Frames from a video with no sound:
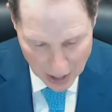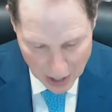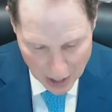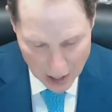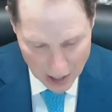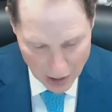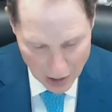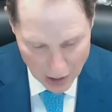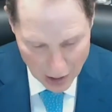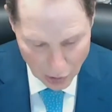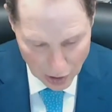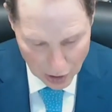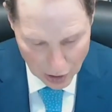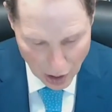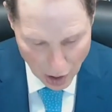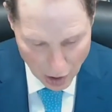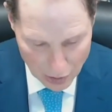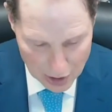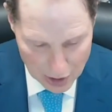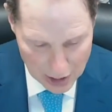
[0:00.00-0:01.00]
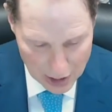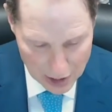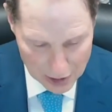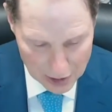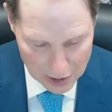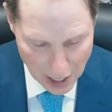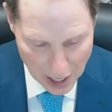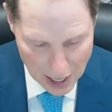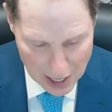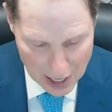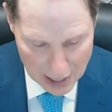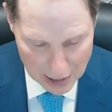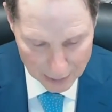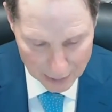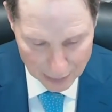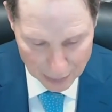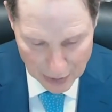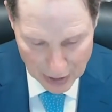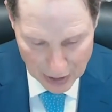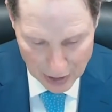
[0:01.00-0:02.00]
uh, Oregonian, uh,
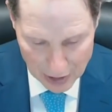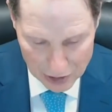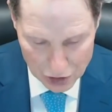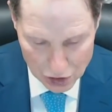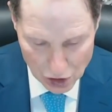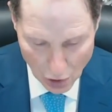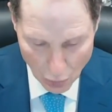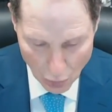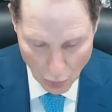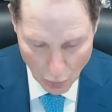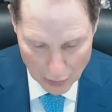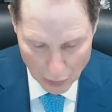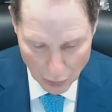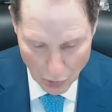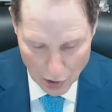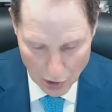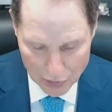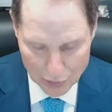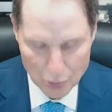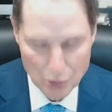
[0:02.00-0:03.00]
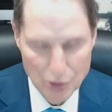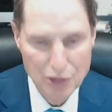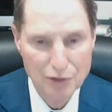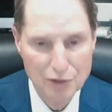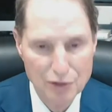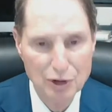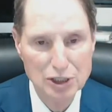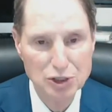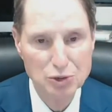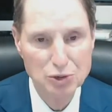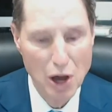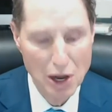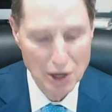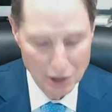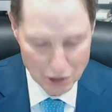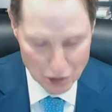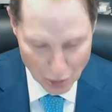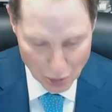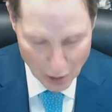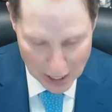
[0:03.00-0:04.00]
Joe Whitworth with the
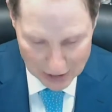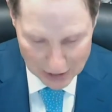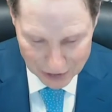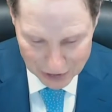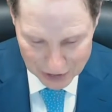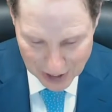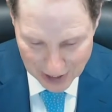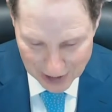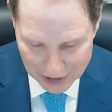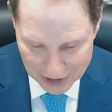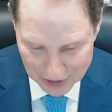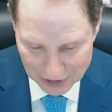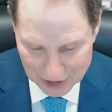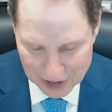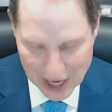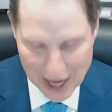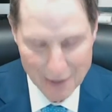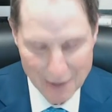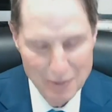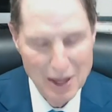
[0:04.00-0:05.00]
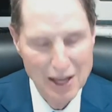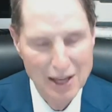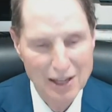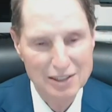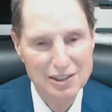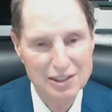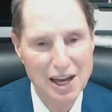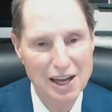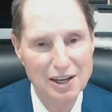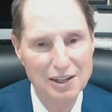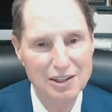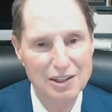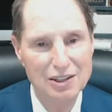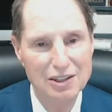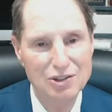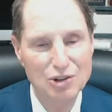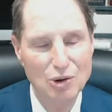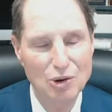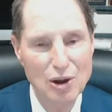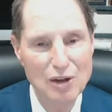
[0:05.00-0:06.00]
Freshwater Trust as uh, done
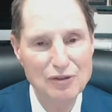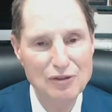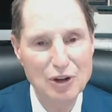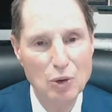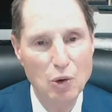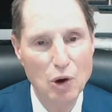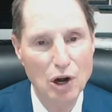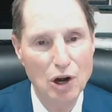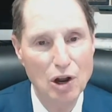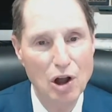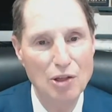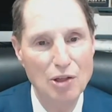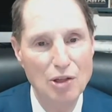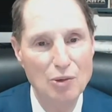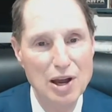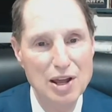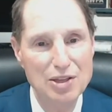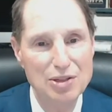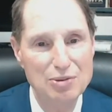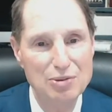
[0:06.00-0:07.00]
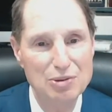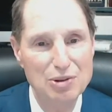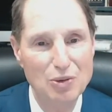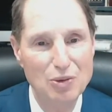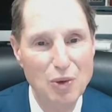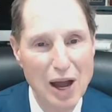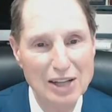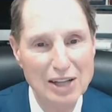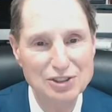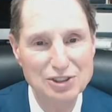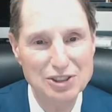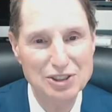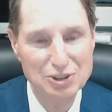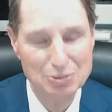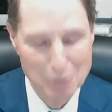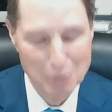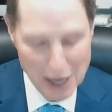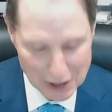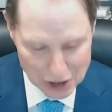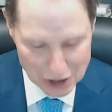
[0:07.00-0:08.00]
terrific work all the way through the West,
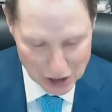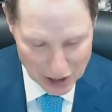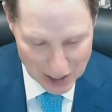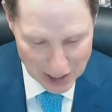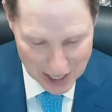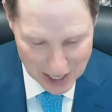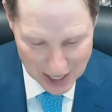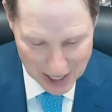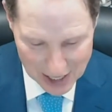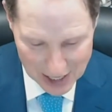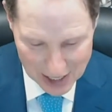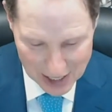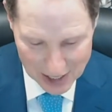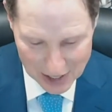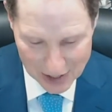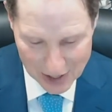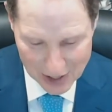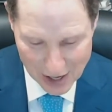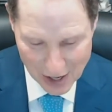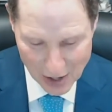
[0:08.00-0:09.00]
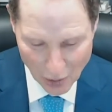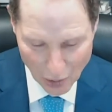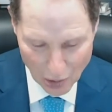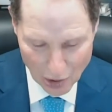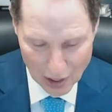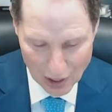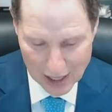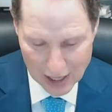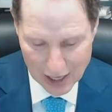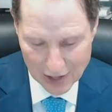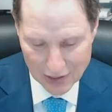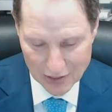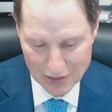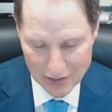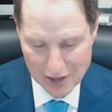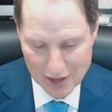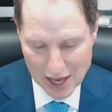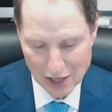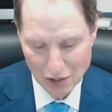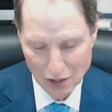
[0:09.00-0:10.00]
especially in
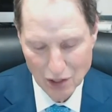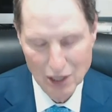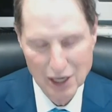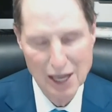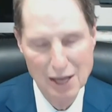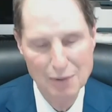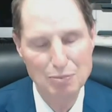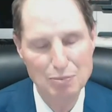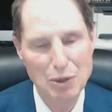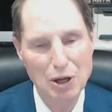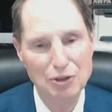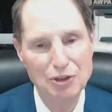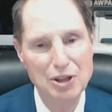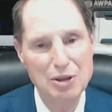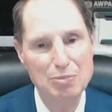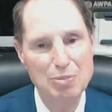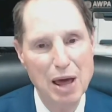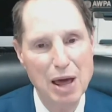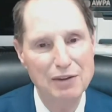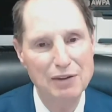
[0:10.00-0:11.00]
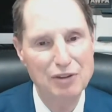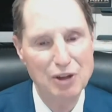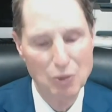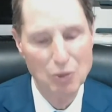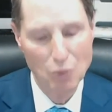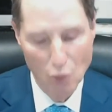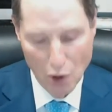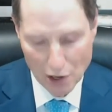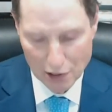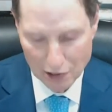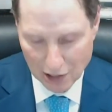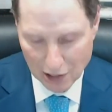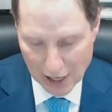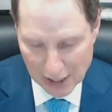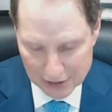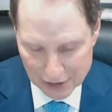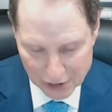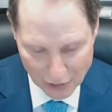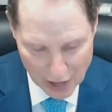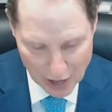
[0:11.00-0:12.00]
Oregon. They look at multi benefit water
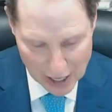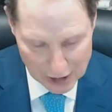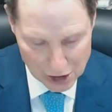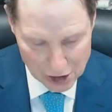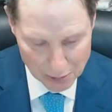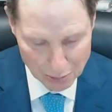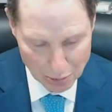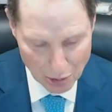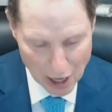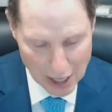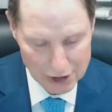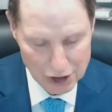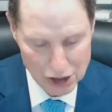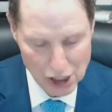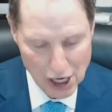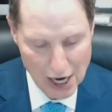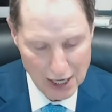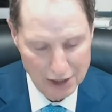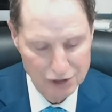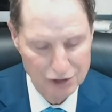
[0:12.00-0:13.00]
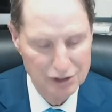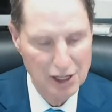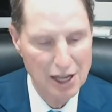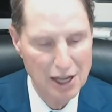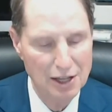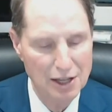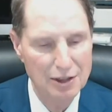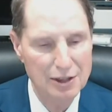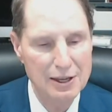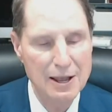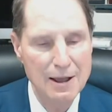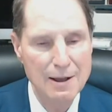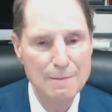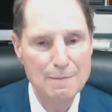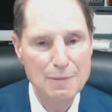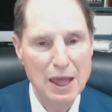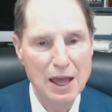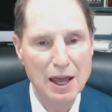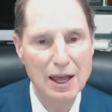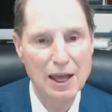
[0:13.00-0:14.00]
conservation projects and
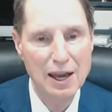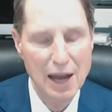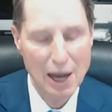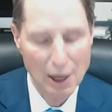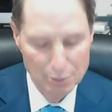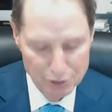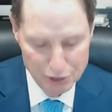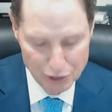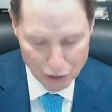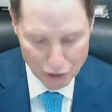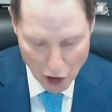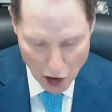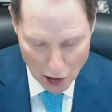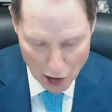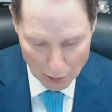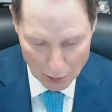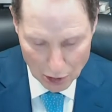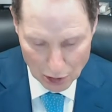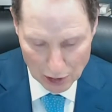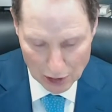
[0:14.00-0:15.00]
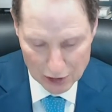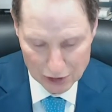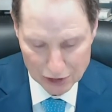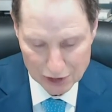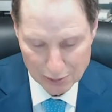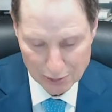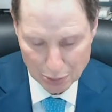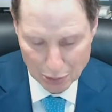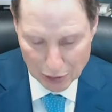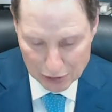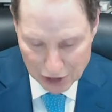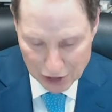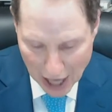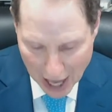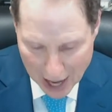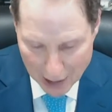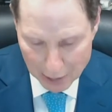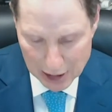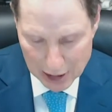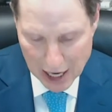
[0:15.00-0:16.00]
it helps farmers, improves
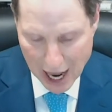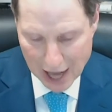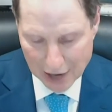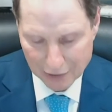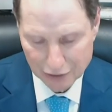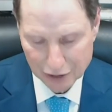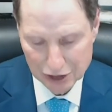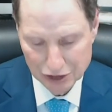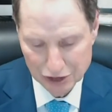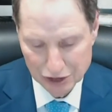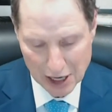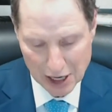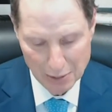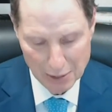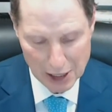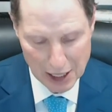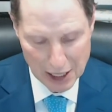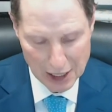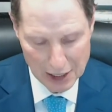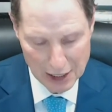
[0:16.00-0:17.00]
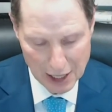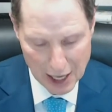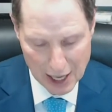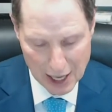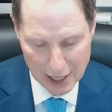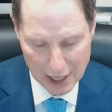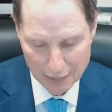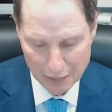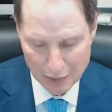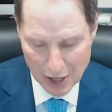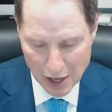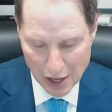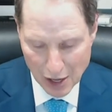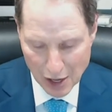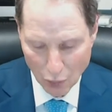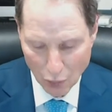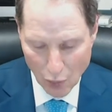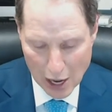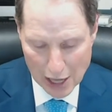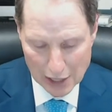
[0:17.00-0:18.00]
habitat for salmon and, and
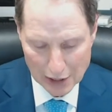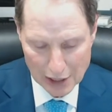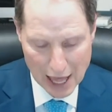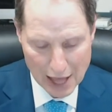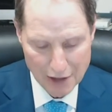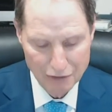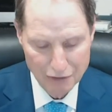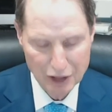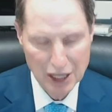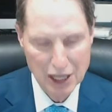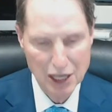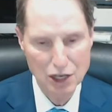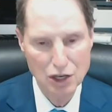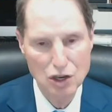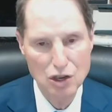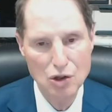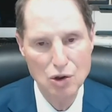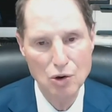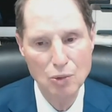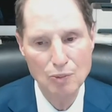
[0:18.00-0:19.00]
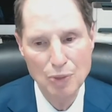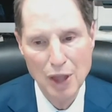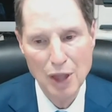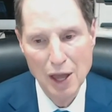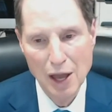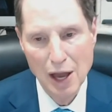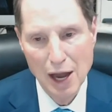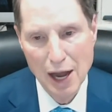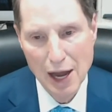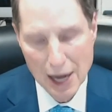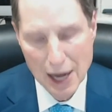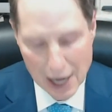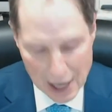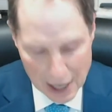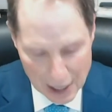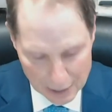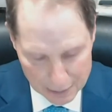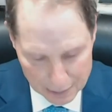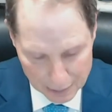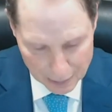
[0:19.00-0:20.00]
wildlife. Can you,
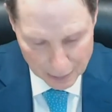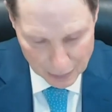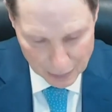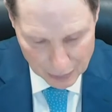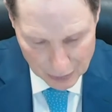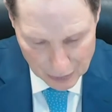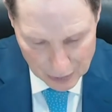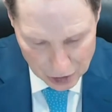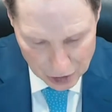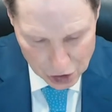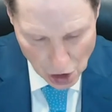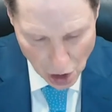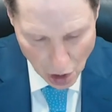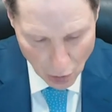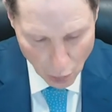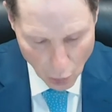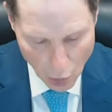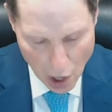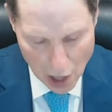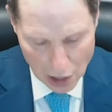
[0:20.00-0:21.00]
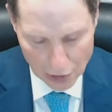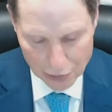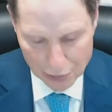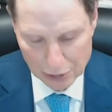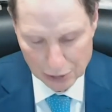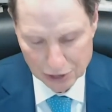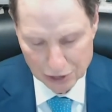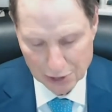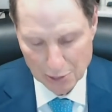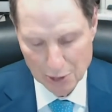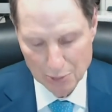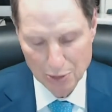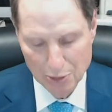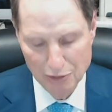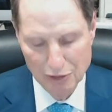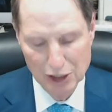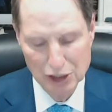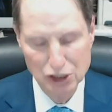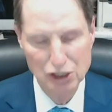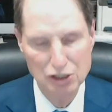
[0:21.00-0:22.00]
uh, Joe, walk through some of the
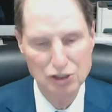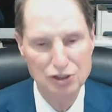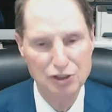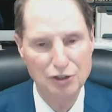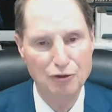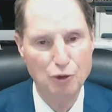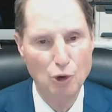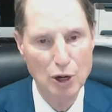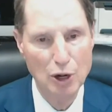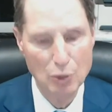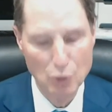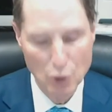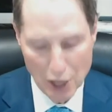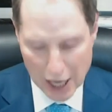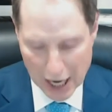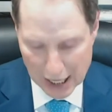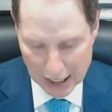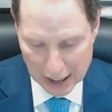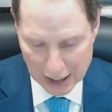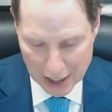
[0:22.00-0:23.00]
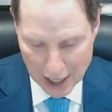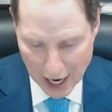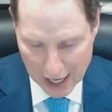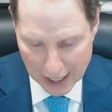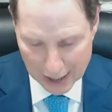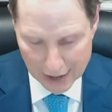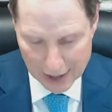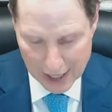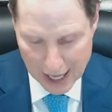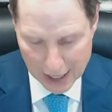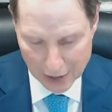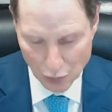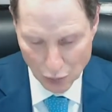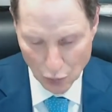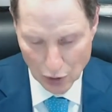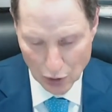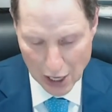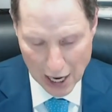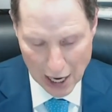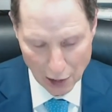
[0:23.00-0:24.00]
provisions of 4189 that
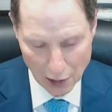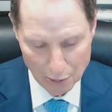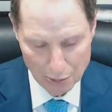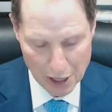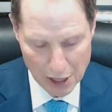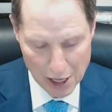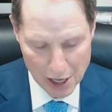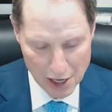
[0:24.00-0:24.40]
would help